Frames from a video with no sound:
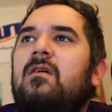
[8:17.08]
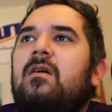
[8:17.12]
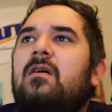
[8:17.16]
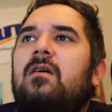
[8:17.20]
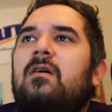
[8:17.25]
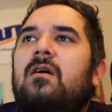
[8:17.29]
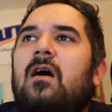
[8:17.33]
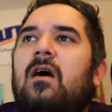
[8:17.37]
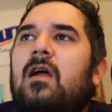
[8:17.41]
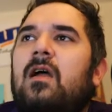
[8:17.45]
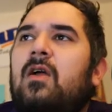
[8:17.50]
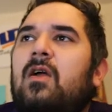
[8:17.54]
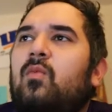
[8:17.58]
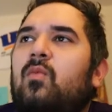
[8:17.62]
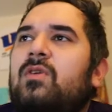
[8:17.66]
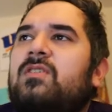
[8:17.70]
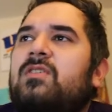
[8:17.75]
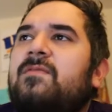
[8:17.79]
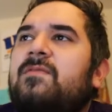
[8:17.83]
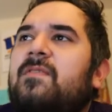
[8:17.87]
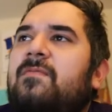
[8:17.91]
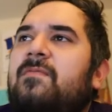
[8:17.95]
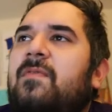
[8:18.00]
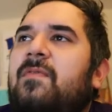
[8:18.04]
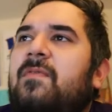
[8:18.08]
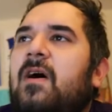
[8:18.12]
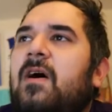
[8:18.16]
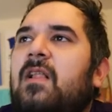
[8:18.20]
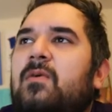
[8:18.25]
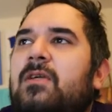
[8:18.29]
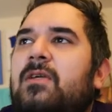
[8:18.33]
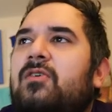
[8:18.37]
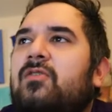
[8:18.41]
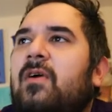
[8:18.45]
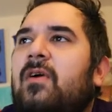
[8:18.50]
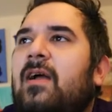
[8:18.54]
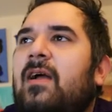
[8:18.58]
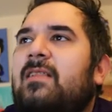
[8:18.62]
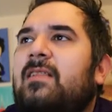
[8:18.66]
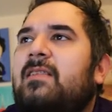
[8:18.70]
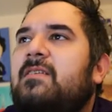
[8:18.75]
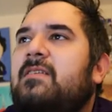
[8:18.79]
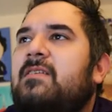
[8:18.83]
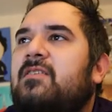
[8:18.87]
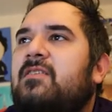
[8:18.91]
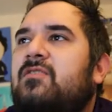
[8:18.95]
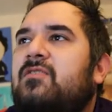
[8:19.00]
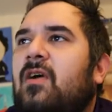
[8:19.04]
All right, which of the following correctly
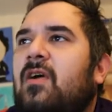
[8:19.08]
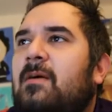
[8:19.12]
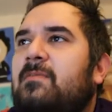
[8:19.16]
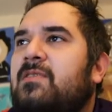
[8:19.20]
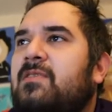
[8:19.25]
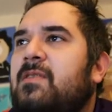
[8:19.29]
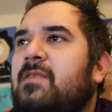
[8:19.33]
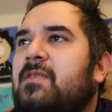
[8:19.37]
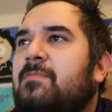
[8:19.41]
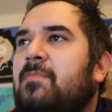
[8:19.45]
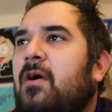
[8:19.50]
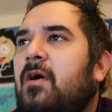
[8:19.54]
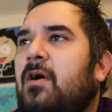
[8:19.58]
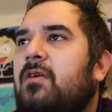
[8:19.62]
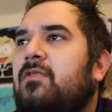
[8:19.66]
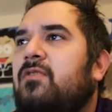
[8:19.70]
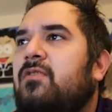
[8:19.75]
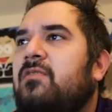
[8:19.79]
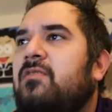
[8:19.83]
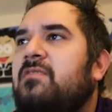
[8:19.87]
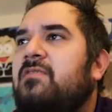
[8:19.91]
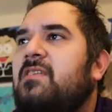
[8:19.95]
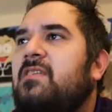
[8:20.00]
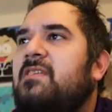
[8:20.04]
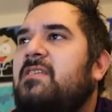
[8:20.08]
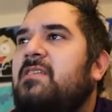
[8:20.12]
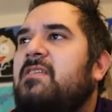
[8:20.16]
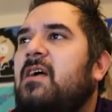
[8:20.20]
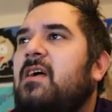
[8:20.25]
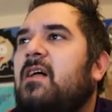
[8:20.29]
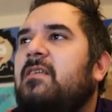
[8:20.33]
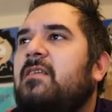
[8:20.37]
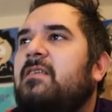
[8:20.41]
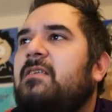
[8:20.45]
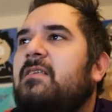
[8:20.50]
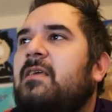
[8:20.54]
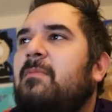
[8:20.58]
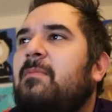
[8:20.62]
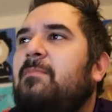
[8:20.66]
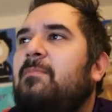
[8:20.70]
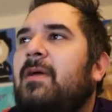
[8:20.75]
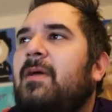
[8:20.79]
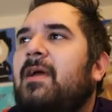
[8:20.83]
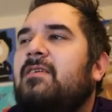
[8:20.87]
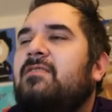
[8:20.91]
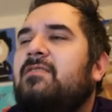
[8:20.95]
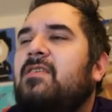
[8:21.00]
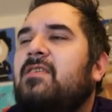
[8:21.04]
describes the particles in a solid
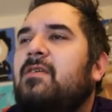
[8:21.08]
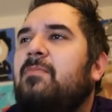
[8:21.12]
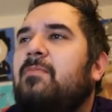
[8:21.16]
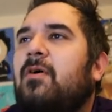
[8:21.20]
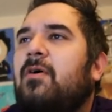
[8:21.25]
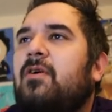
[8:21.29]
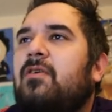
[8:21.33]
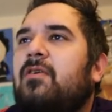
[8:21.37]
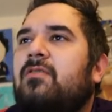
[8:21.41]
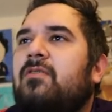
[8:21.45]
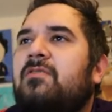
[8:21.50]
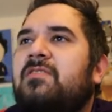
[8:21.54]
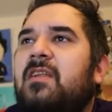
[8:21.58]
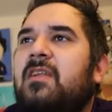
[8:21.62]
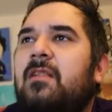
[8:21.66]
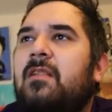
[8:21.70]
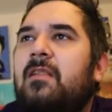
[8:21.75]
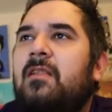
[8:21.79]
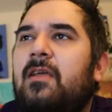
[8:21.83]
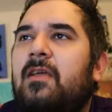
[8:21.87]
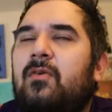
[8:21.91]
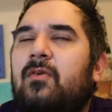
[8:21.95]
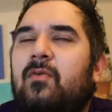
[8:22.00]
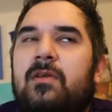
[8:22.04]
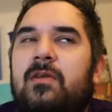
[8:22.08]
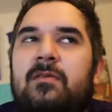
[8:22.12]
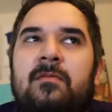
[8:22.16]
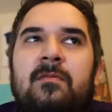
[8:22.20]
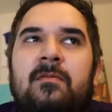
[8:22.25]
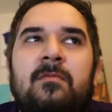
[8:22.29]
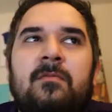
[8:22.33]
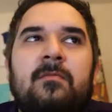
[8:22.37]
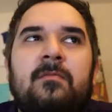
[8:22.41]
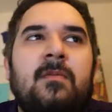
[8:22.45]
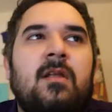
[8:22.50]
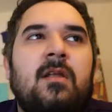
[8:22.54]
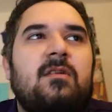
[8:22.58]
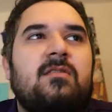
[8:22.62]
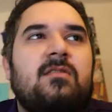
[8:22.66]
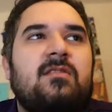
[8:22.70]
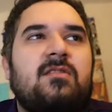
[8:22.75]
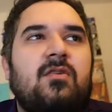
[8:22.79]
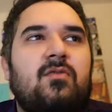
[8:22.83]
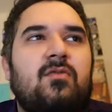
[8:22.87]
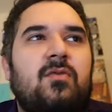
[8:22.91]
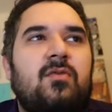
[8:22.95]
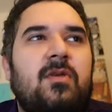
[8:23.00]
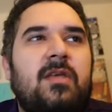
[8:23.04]
compared to the particles in a liquid?
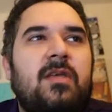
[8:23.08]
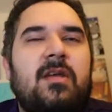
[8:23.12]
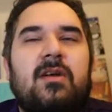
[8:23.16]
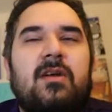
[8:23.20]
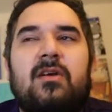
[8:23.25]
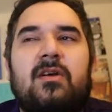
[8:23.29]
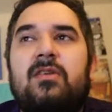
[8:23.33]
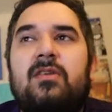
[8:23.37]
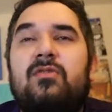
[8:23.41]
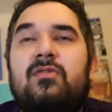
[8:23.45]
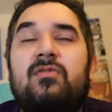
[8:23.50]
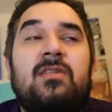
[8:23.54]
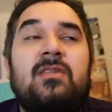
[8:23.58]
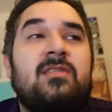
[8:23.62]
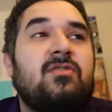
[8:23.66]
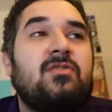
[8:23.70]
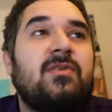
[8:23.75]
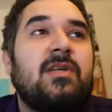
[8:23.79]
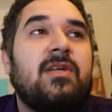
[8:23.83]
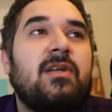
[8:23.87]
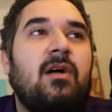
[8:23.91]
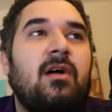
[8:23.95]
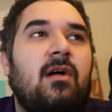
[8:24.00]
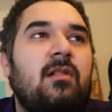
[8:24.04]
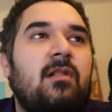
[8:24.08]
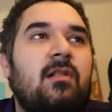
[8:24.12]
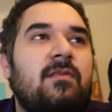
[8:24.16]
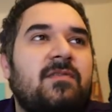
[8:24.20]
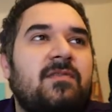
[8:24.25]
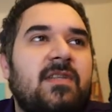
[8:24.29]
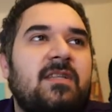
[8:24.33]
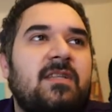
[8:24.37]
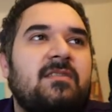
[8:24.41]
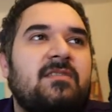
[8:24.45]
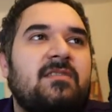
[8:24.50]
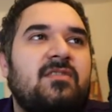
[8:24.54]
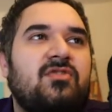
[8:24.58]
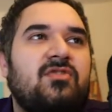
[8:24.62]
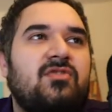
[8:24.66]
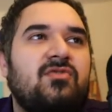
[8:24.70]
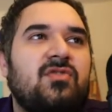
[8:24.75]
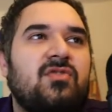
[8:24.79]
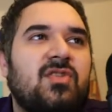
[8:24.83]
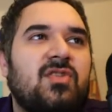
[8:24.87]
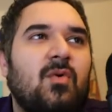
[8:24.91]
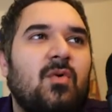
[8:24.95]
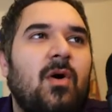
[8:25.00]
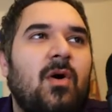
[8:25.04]
So here you need to read all of these to
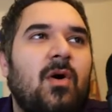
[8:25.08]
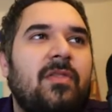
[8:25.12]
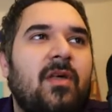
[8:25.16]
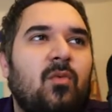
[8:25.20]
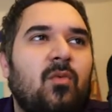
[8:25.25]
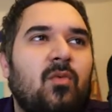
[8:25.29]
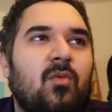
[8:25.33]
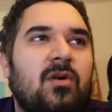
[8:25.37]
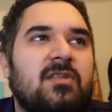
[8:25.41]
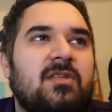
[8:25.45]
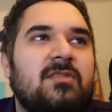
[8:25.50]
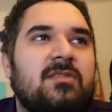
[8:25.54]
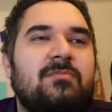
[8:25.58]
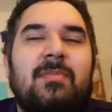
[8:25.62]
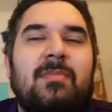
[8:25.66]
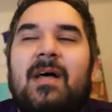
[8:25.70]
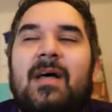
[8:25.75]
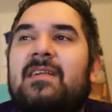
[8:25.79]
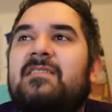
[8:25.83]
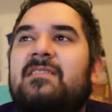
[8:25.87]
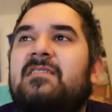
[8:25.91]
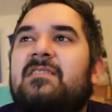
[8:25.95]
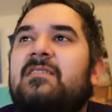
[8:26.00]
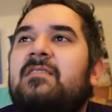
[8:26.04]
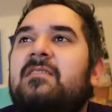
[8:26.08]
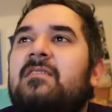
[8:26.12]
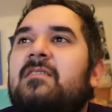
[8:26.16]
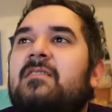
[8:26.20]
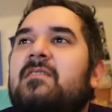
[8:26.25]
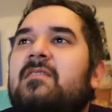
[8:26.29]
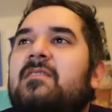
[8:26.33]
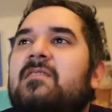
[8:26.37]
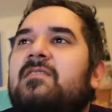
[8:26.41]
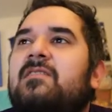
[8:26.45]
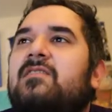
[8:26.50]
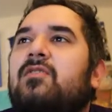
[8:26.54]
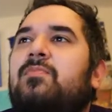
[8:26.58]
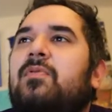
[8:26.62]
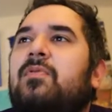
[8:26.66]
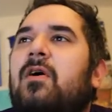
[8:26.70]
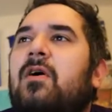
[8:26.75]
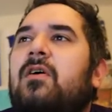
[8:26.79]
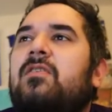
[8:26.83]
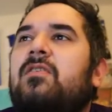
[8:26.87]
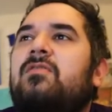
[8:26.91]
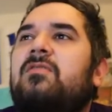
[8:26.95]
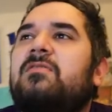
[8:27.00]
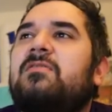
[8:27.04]
choose the one that works best. So
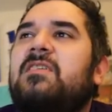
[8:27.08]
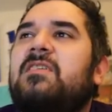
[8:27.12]
particles